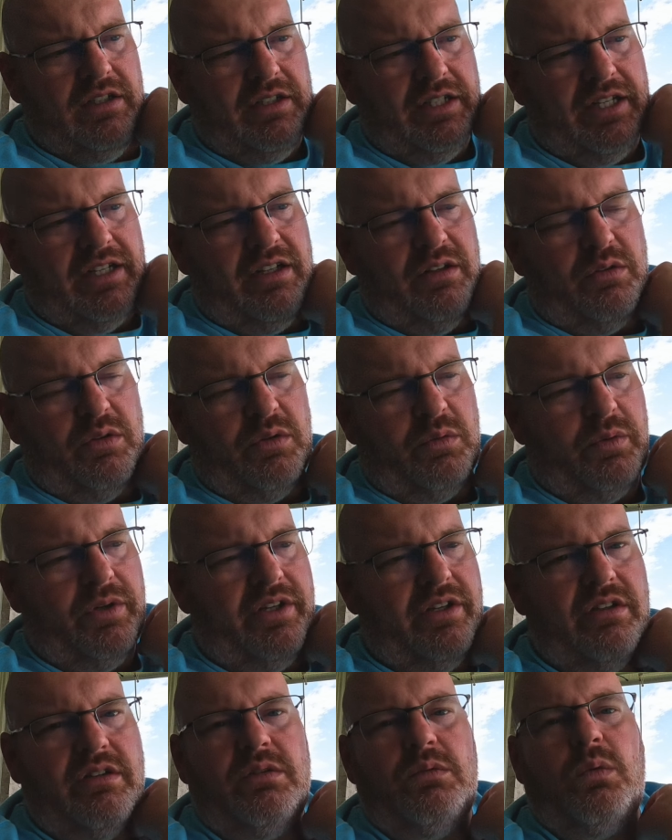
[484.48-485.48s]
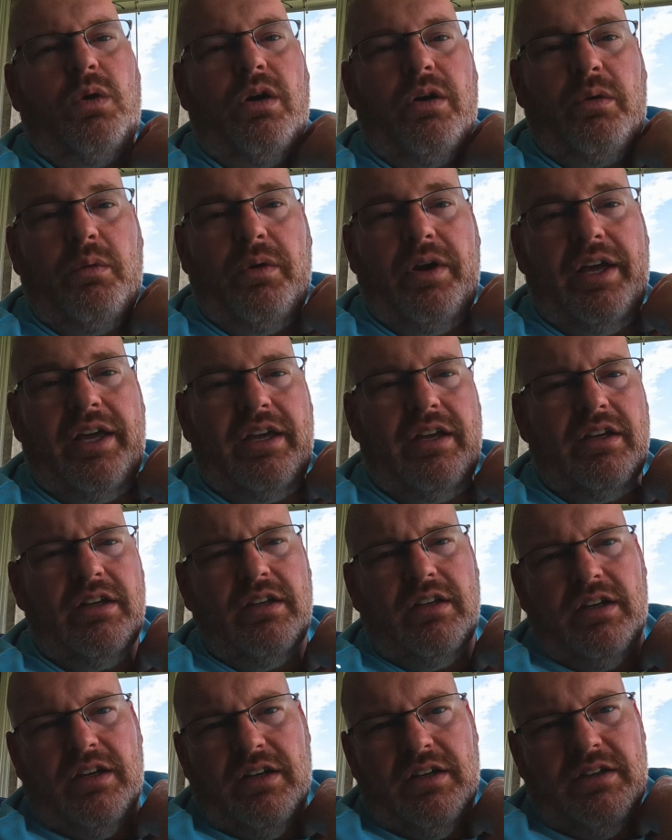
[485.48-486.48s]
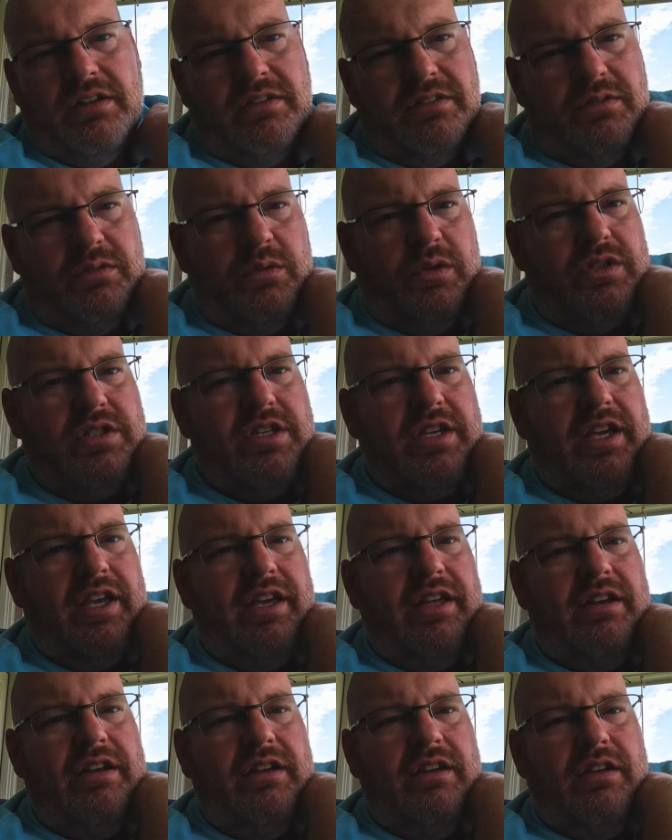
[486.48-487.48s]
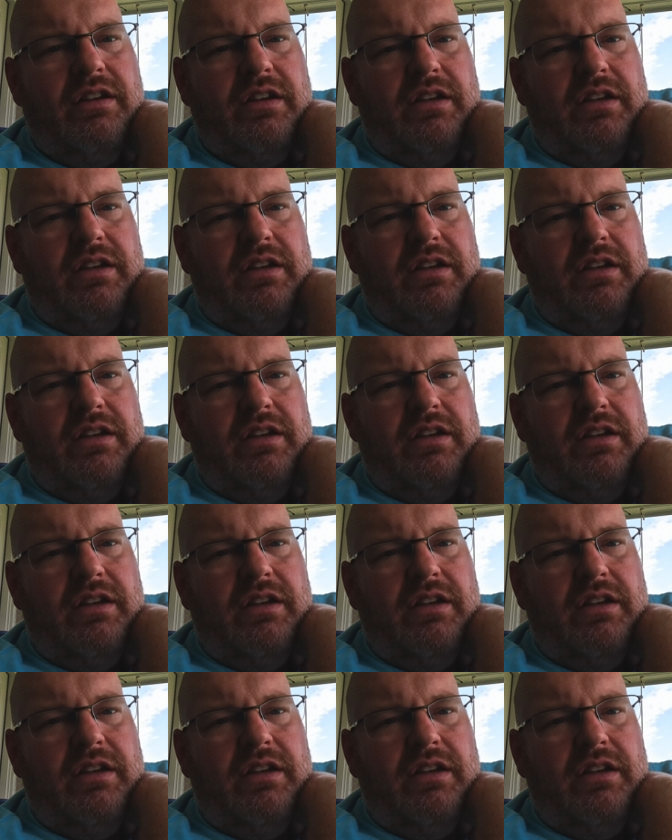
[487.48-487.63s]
let go of the wheel and walk away. Uh, once again,